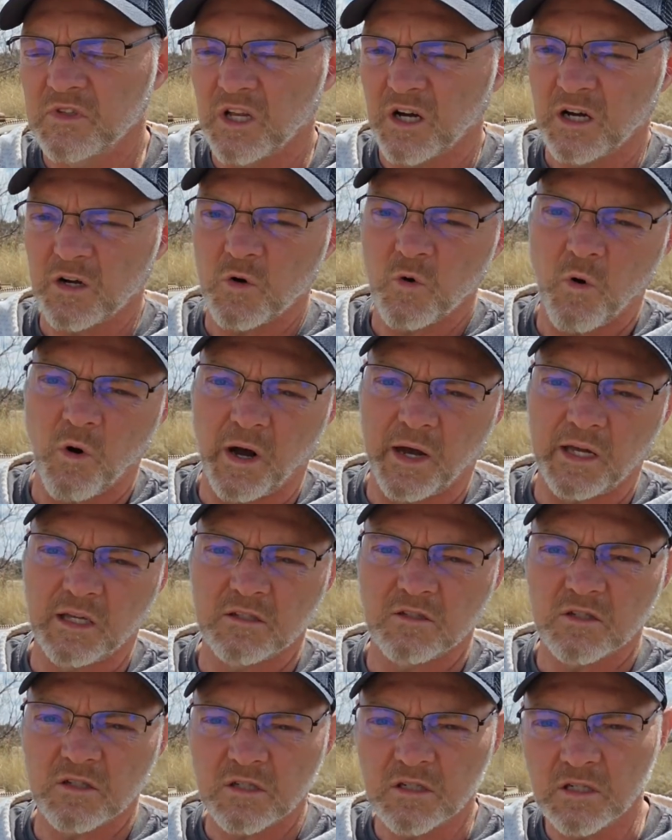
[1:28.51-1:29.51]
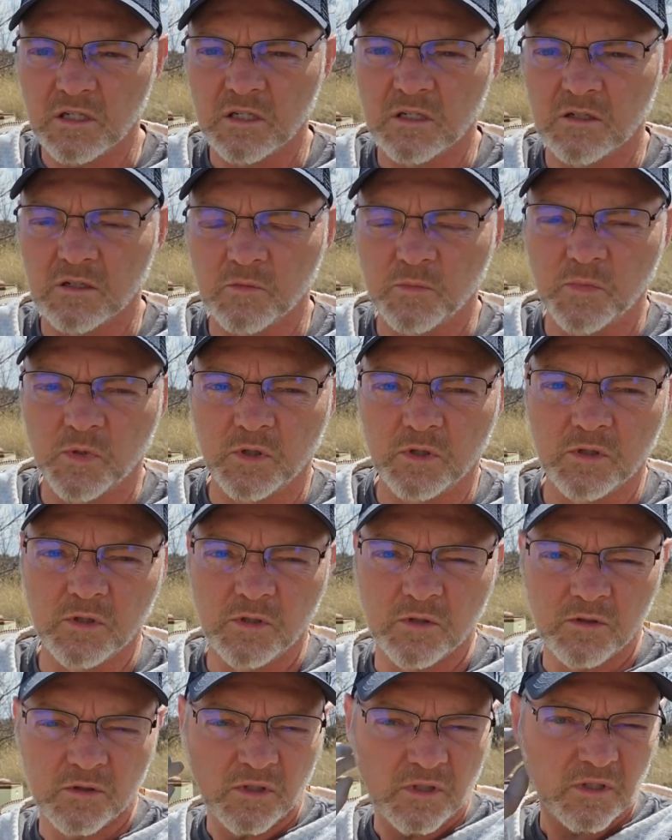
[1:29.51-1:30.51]
Not quite single
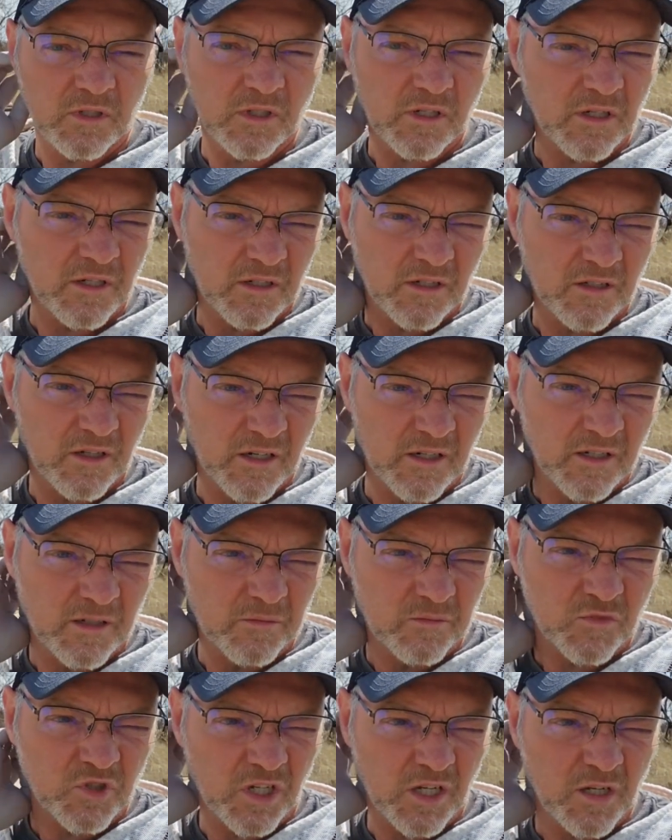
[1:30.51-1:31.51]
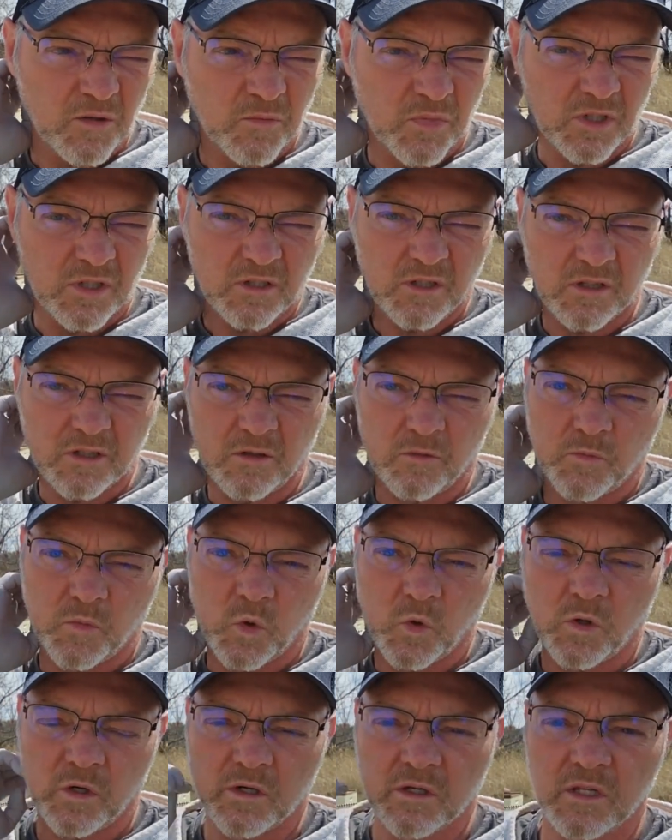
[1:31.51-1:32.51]
brood chamber, a little
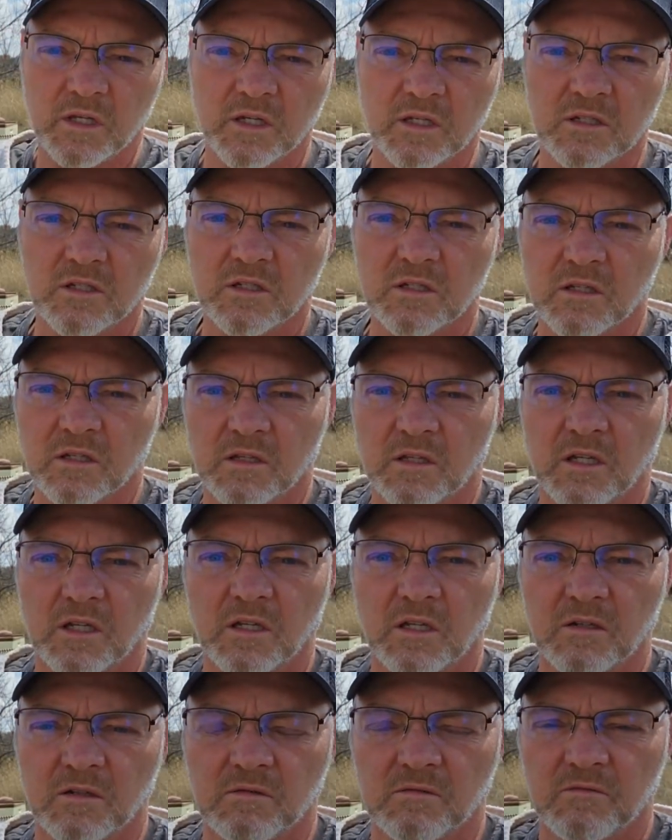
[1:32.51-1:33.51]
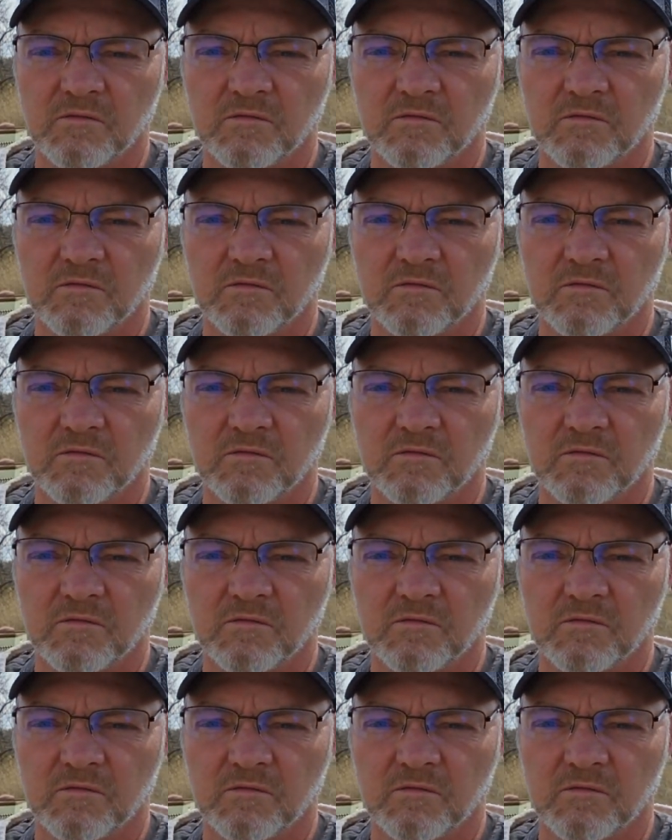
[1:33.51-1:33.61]
more than a